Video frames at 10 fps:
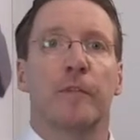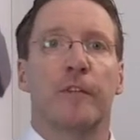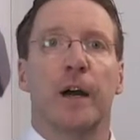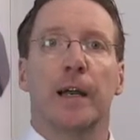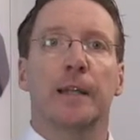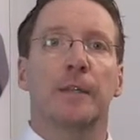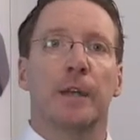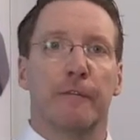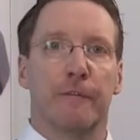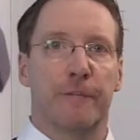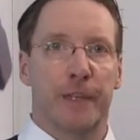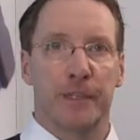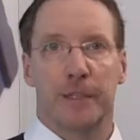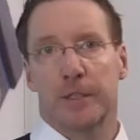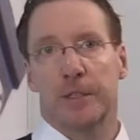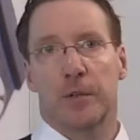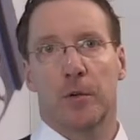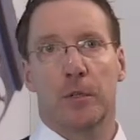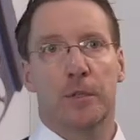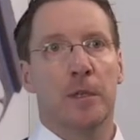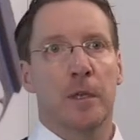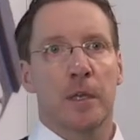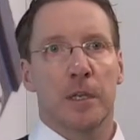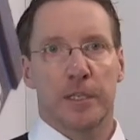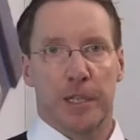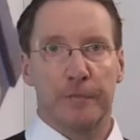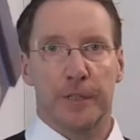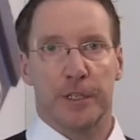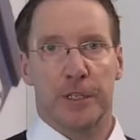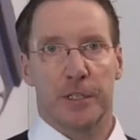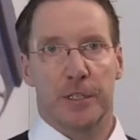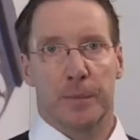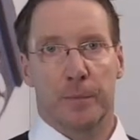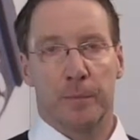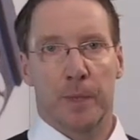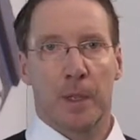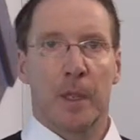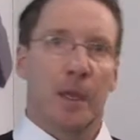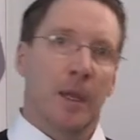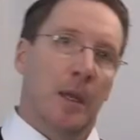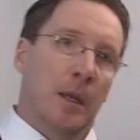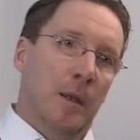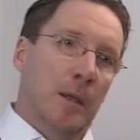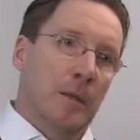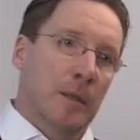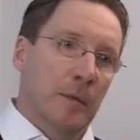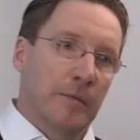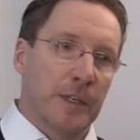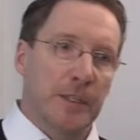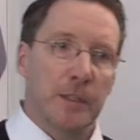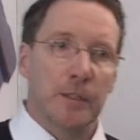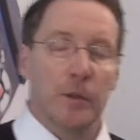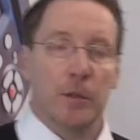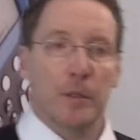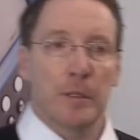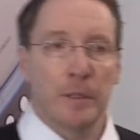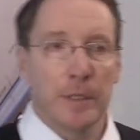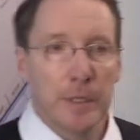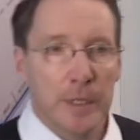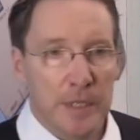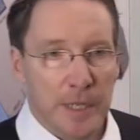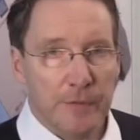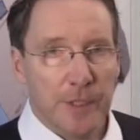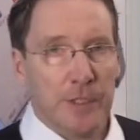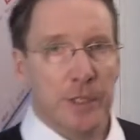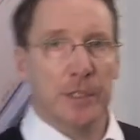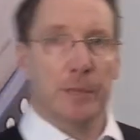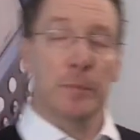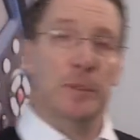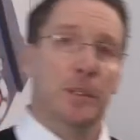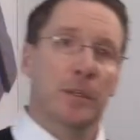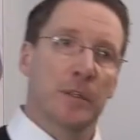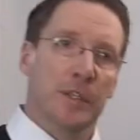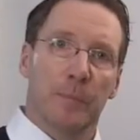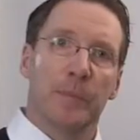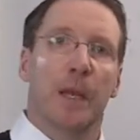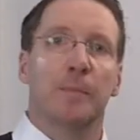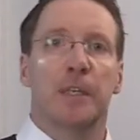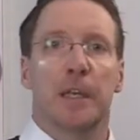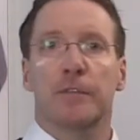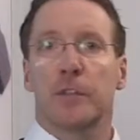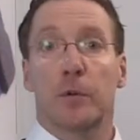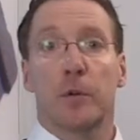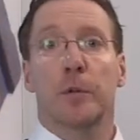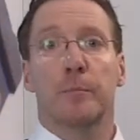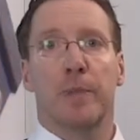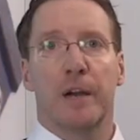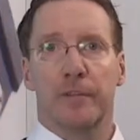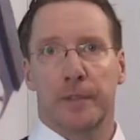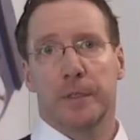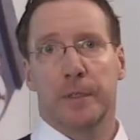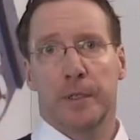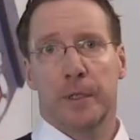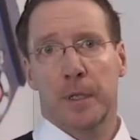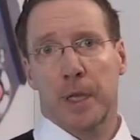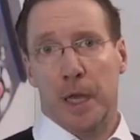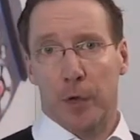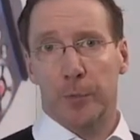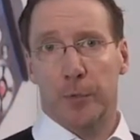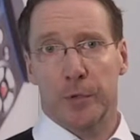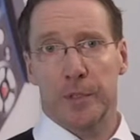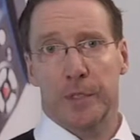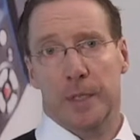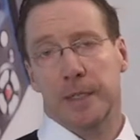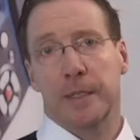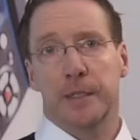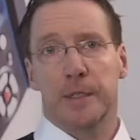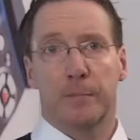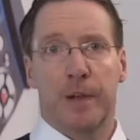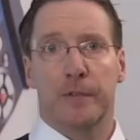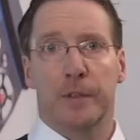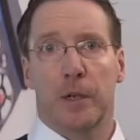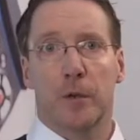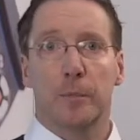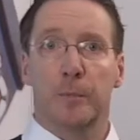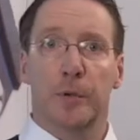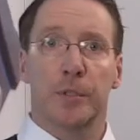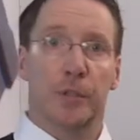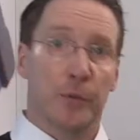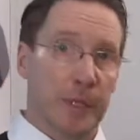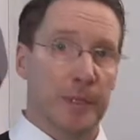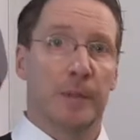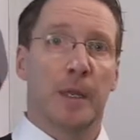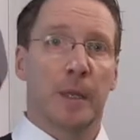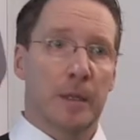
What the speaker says: find a fixed installed safety system. Fixed install safety systems sometimes have so-called buffered outputs, and at these buffered outputs you can